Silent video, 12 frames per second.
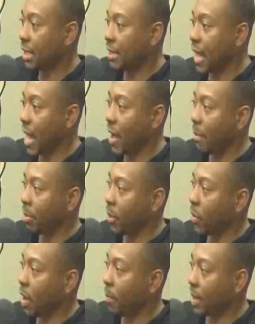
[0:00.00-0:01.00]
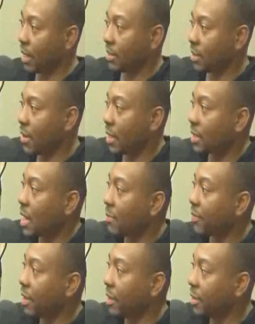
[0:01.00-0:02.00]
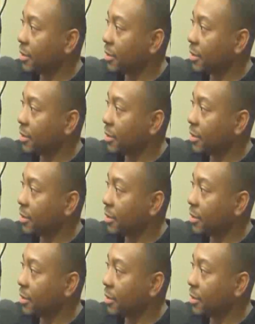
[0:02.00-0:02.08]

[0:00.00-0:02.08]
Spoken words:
now I blew up and I just don't have time for her.